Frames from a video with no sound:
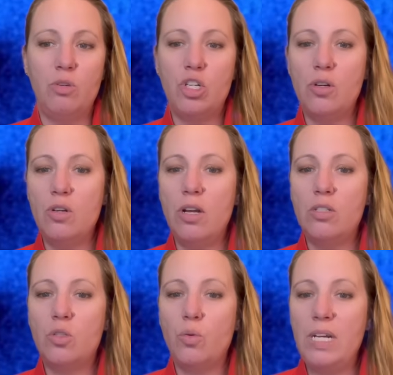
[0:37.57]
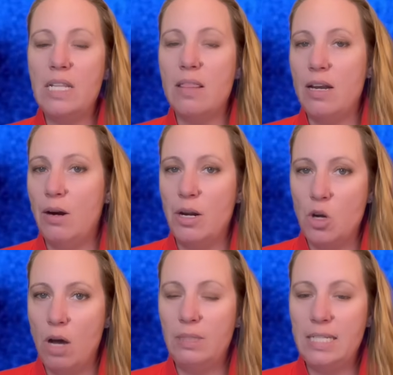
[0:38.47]
we should not treat their
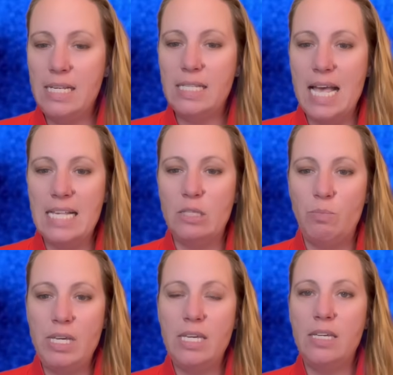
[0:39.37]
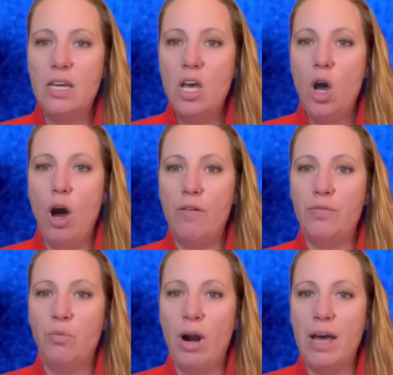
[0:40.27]
anomalies as being of
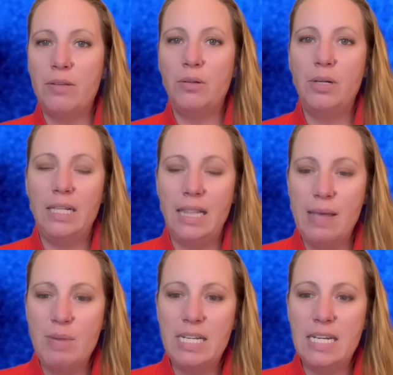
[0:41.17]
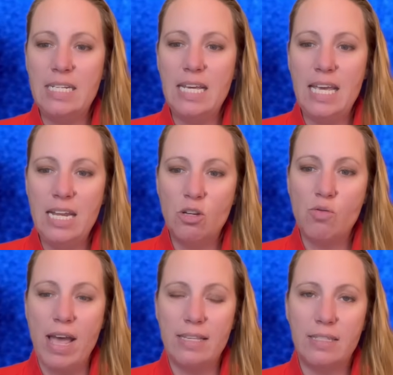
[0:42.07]
rather limited
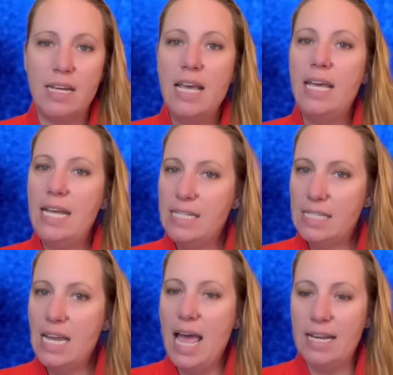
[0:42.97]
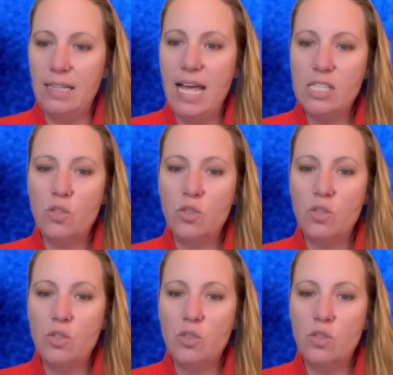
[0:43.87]
interest. Instead, let's